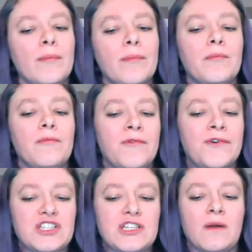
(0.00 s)

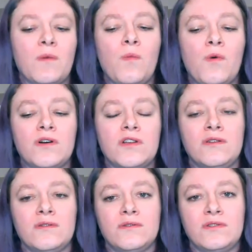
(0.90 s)
watching what
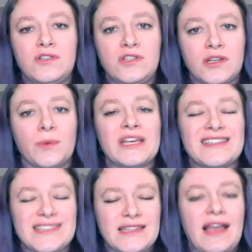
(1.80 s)
you're doing
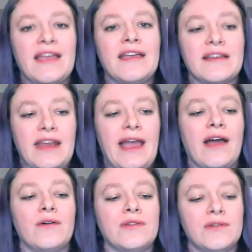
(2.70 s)
and saying and
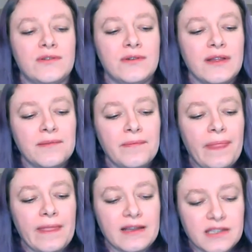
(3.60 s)
how you're
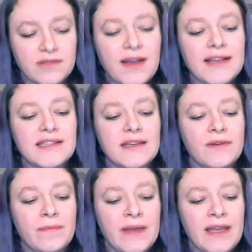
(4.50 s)
interacting
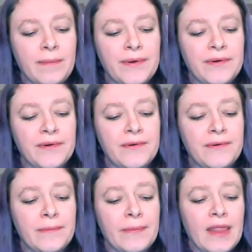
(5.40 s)
with people.